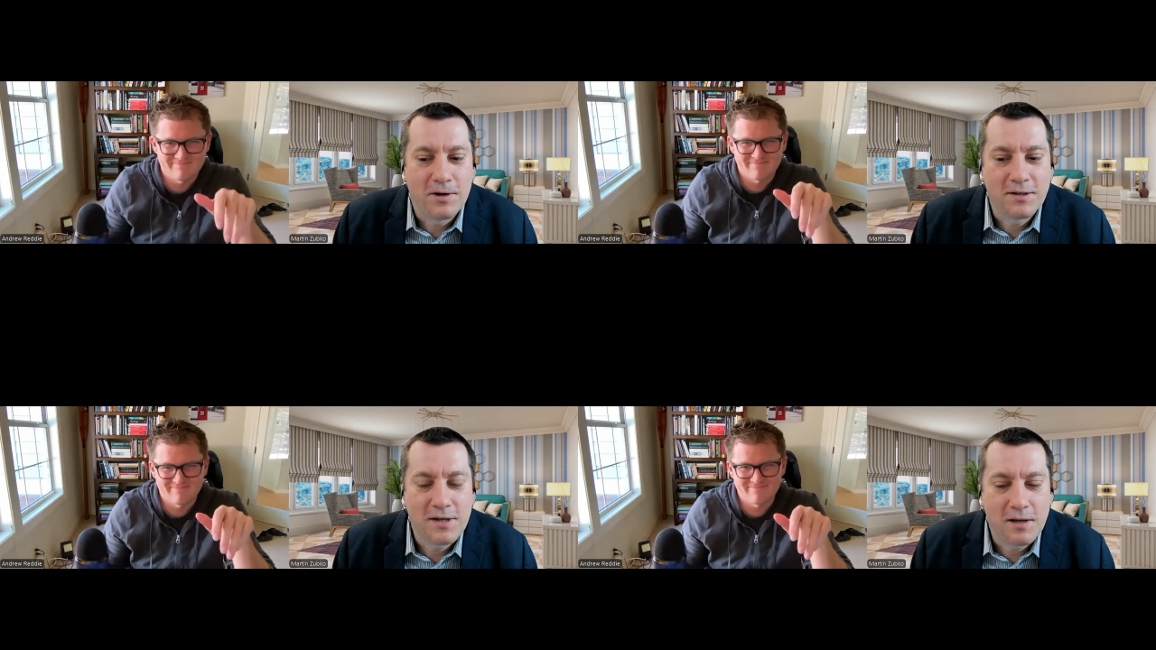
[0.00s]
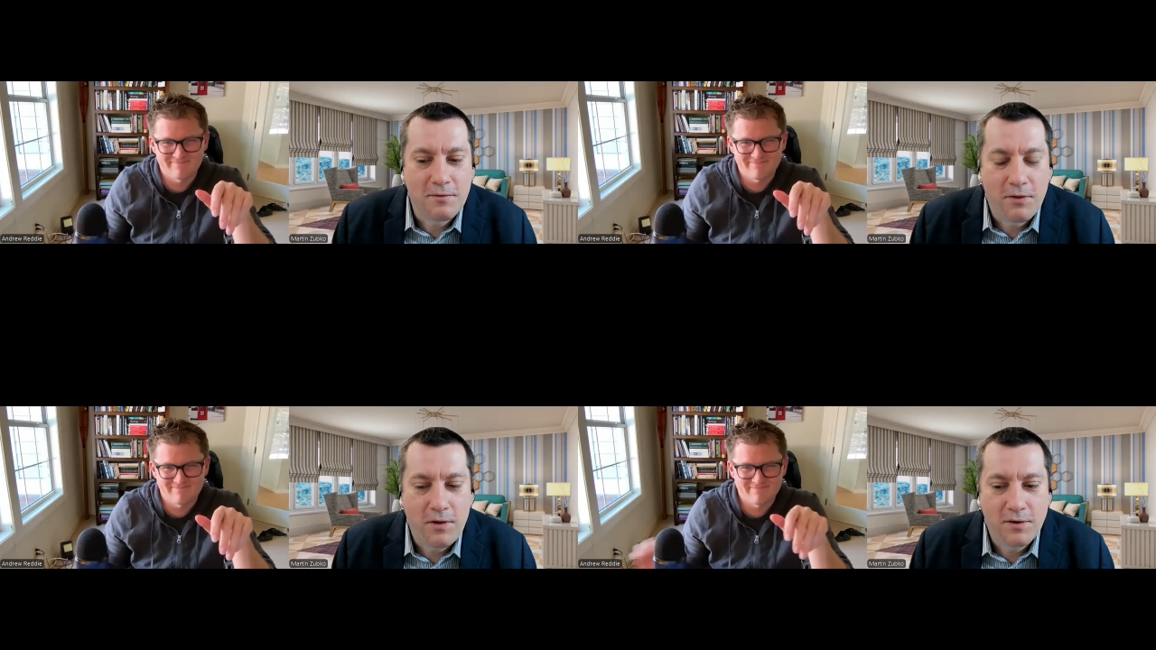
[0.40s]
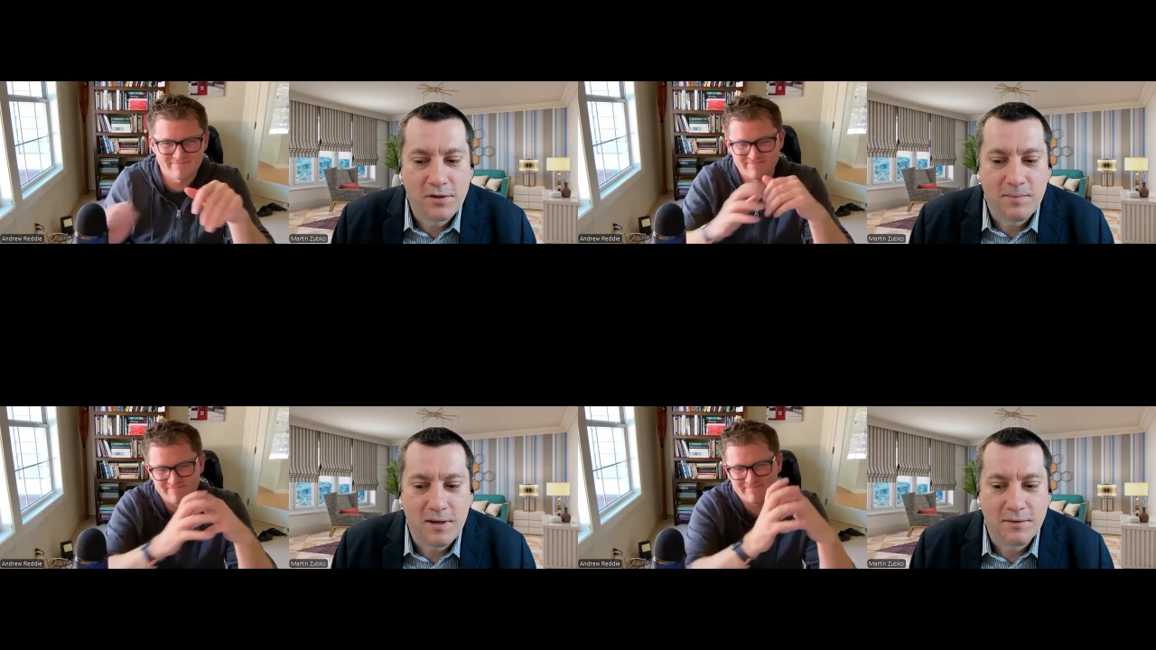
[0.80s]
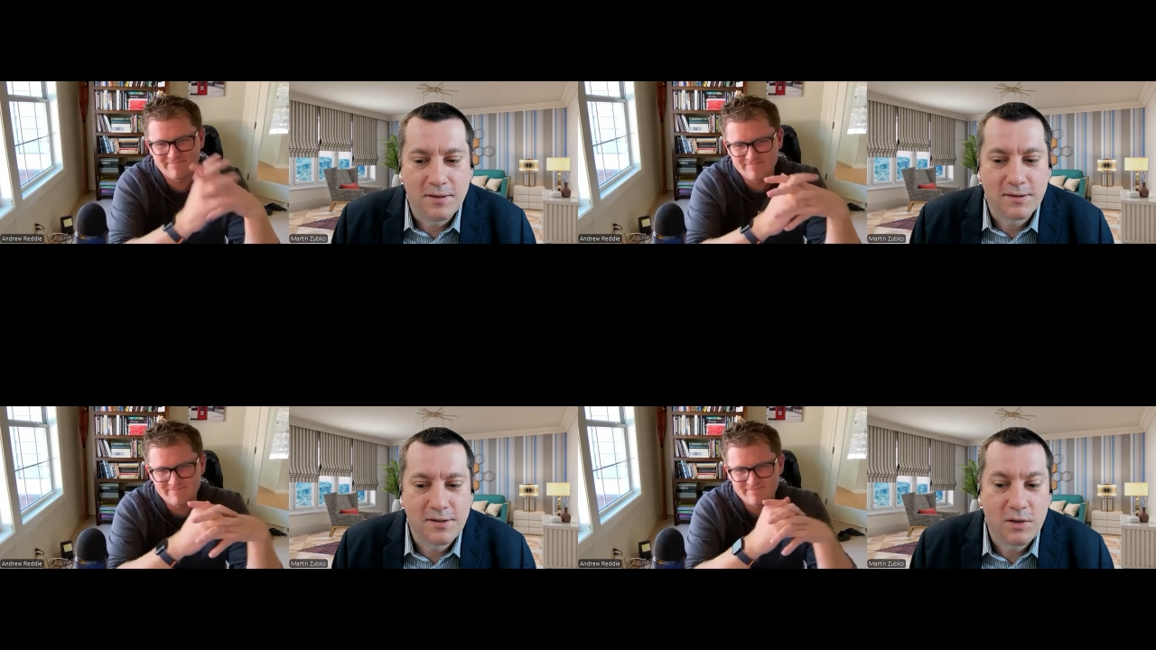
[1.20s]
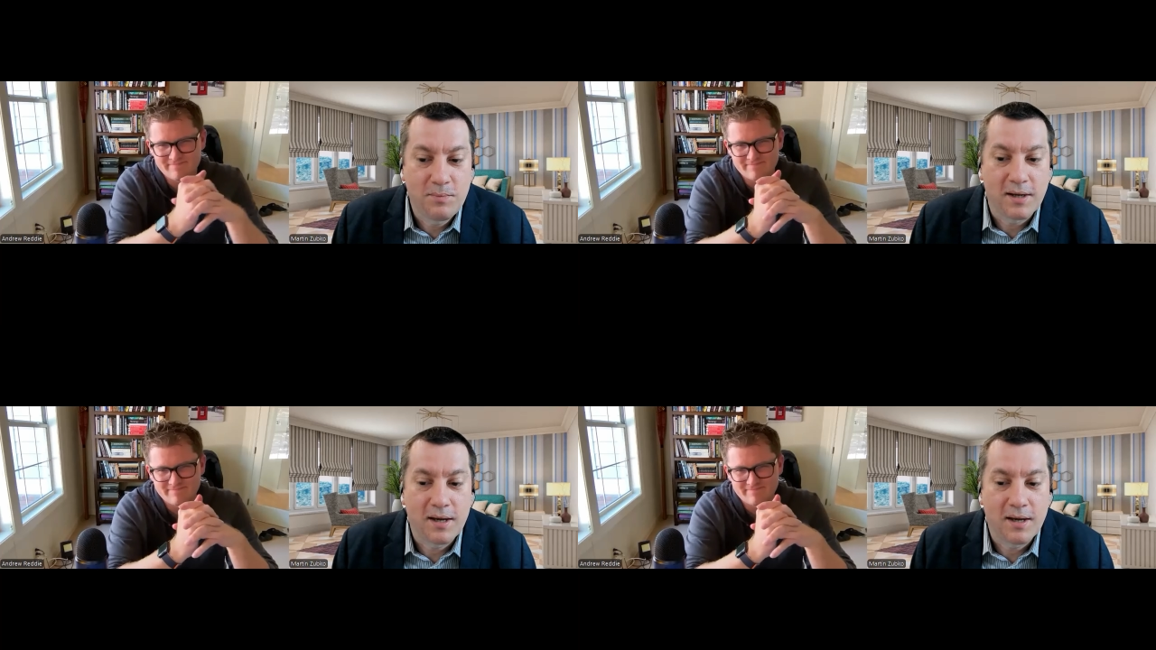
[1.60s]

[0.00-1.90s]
Speaker 1: insightful thoughts about this topic.